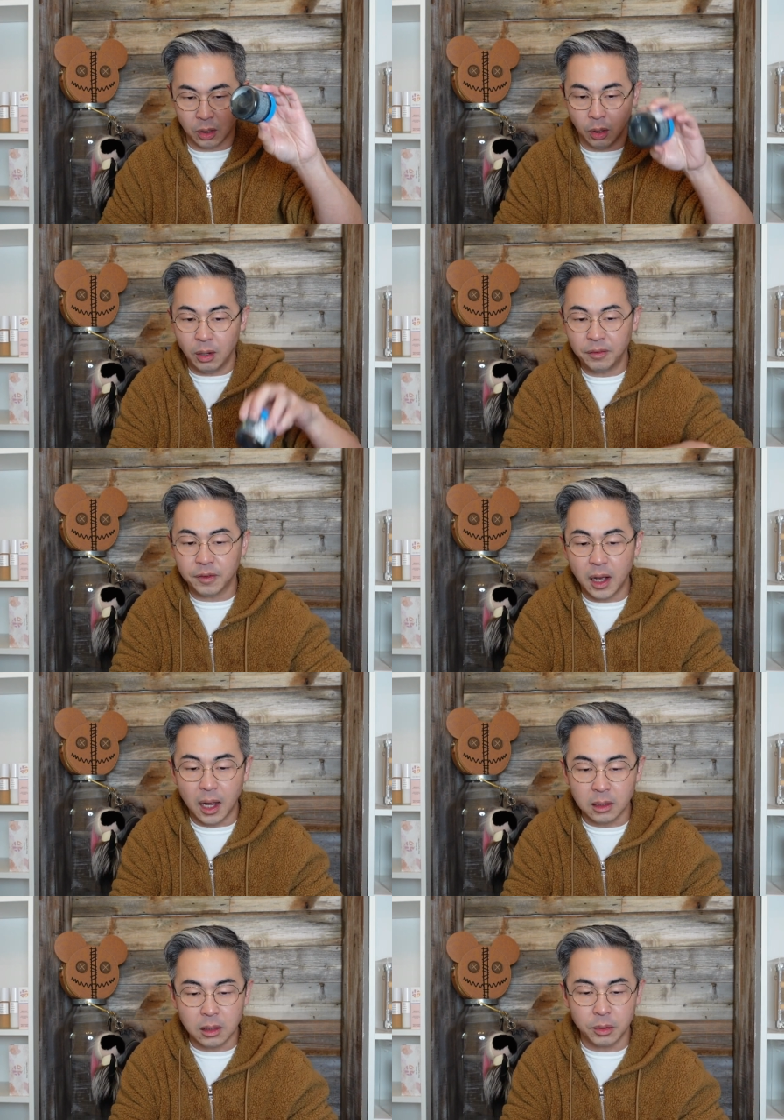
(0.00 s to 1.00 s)
Oh, I
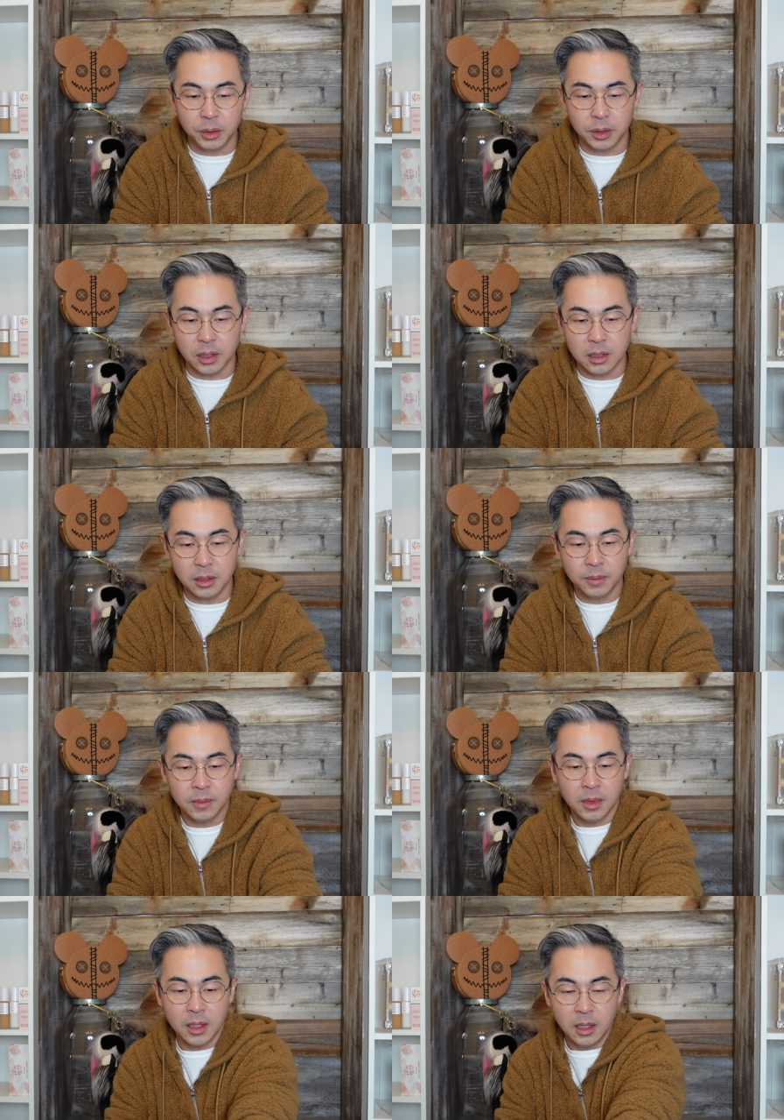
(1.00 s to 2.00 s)
forgot to tell you this.
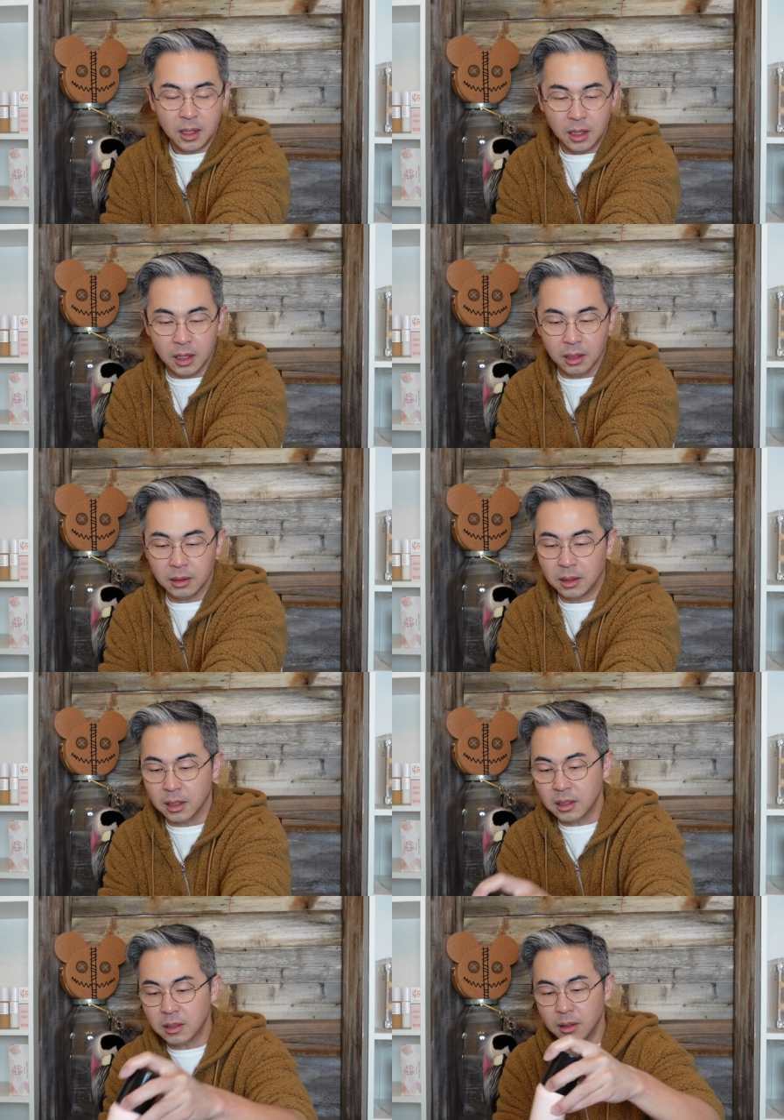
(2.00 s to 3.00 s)
Uh,
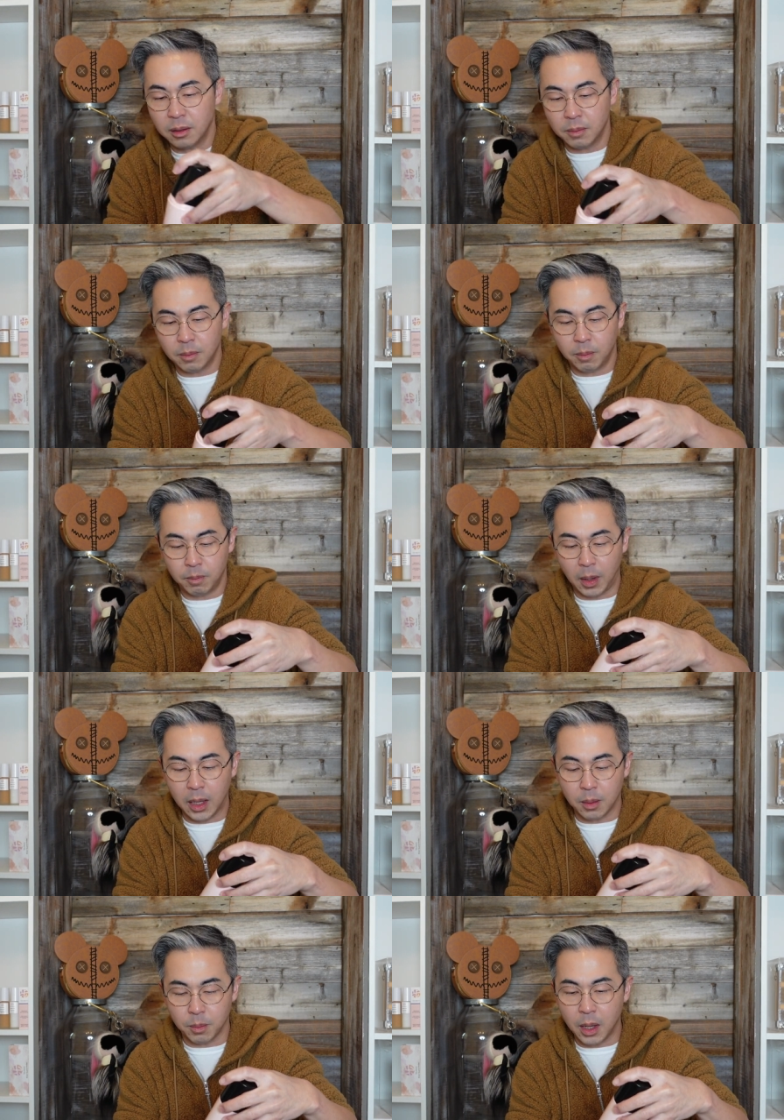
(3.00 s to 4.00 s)
this
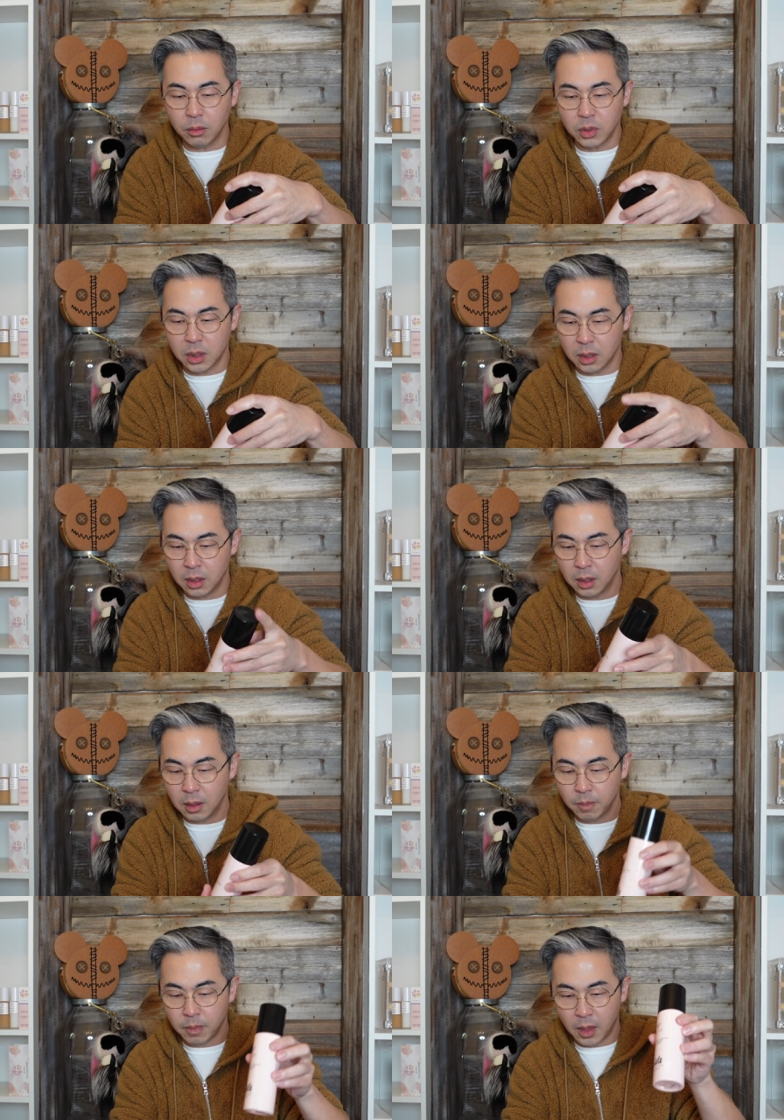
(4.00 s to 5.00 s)
Makeup Melt,
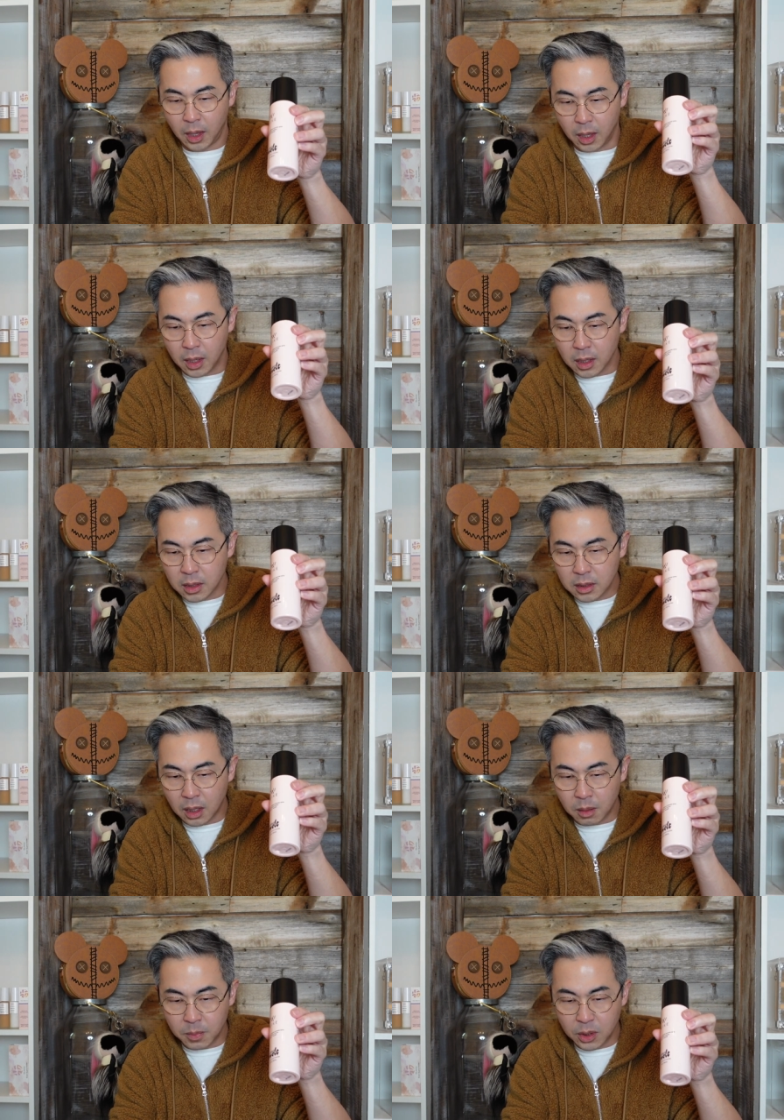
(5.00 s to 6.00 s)
it is
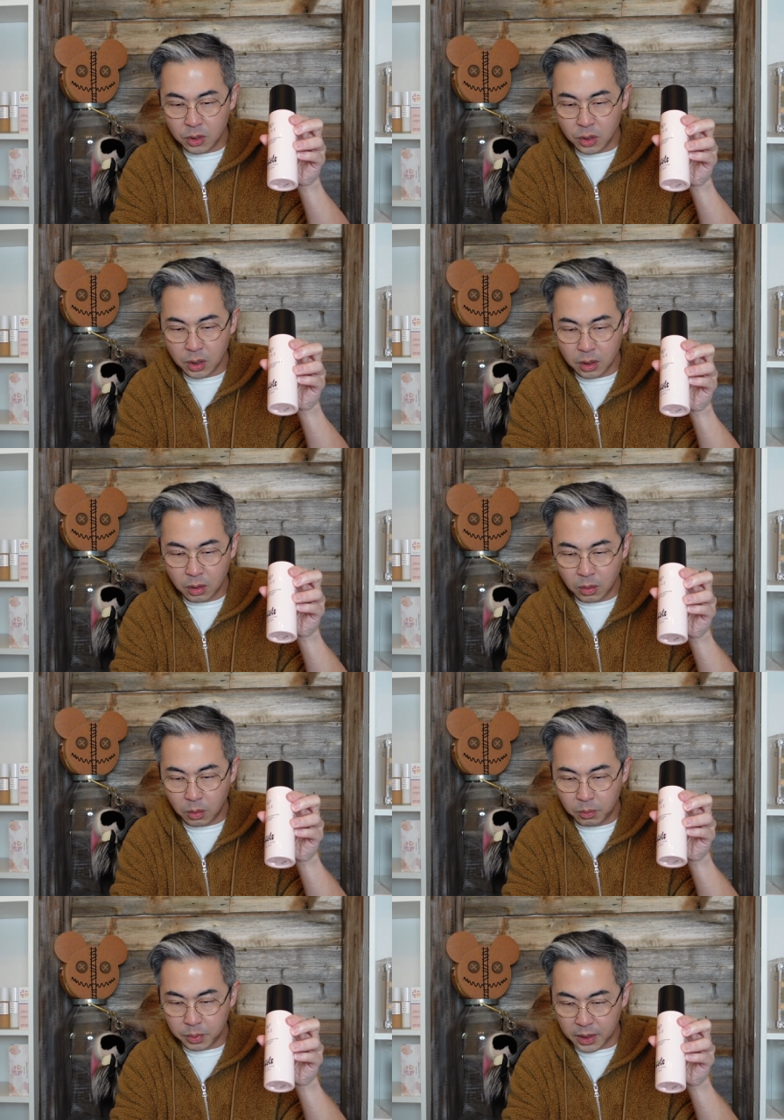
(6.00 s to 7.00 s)
how much?
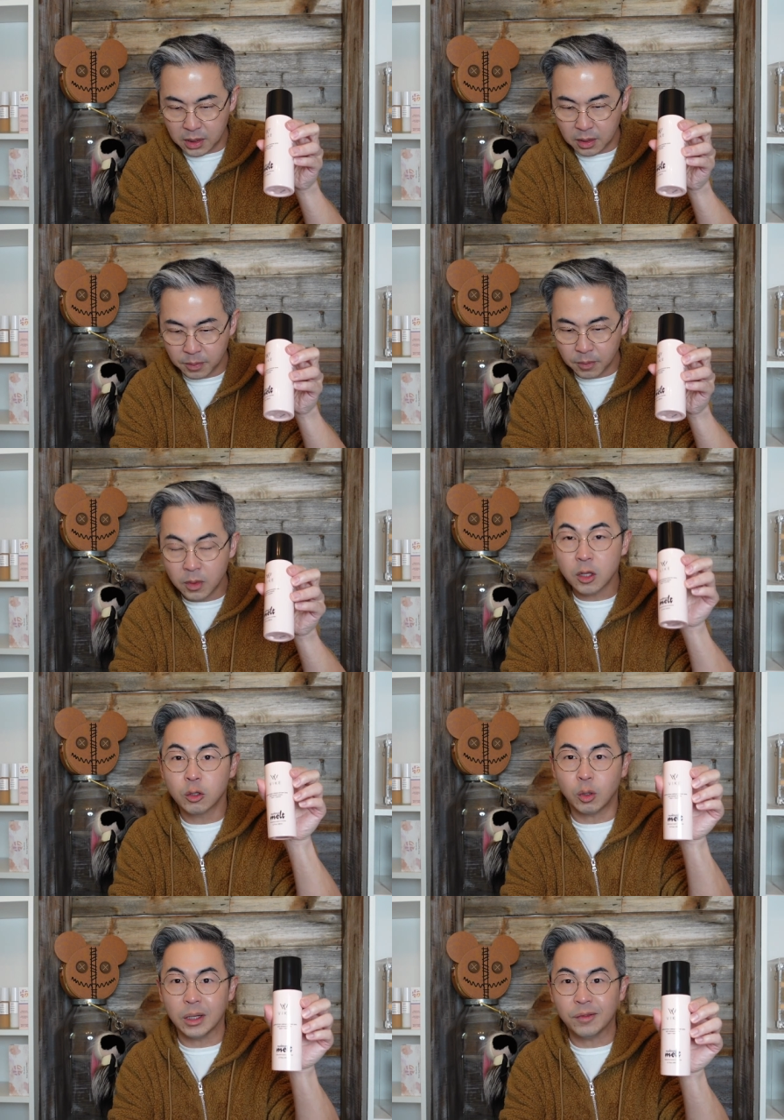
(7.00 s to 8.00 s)
Oh, please.
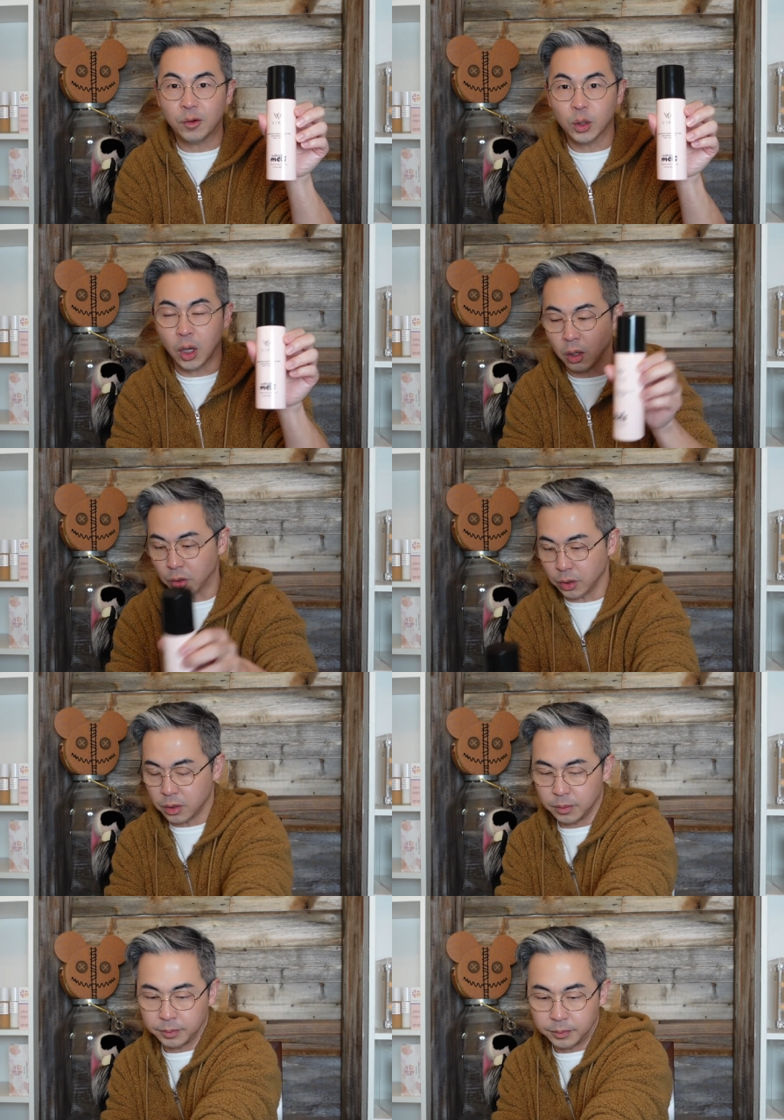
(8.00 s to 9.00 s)
$24.